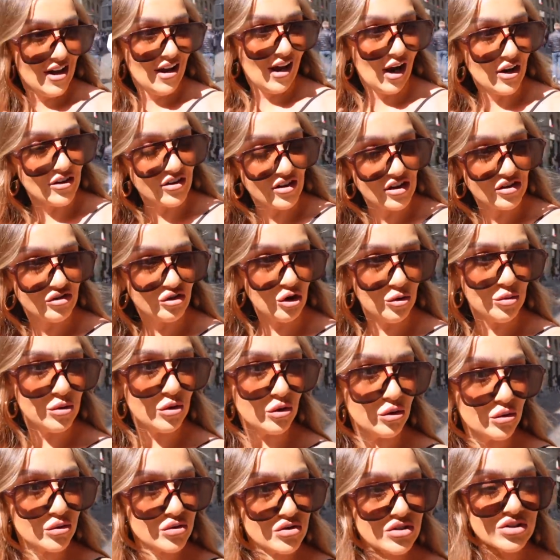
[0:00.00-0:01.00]
I said they're
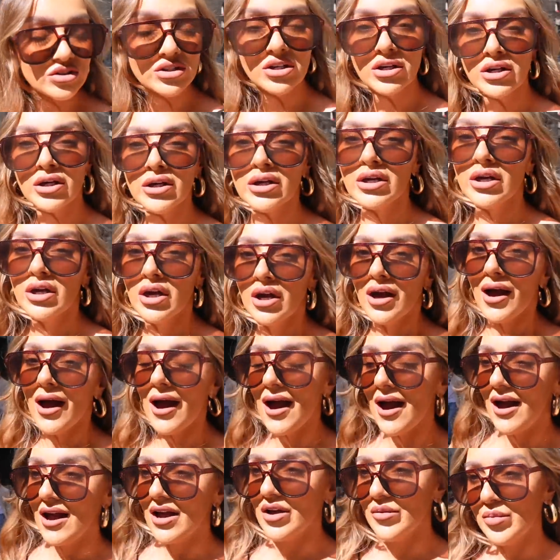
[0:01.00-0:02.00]
doubles.
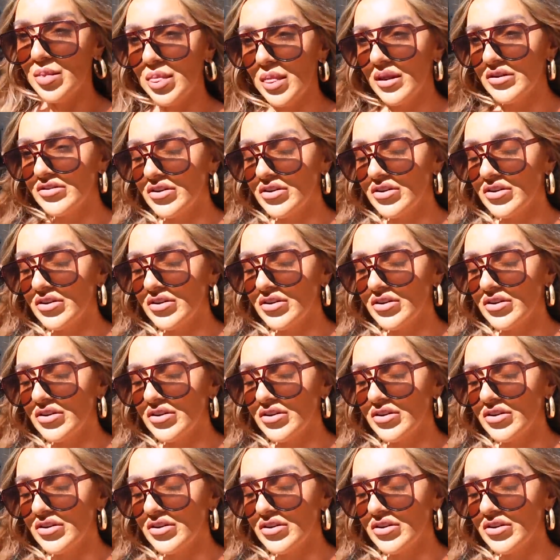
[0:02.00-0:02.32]
Um,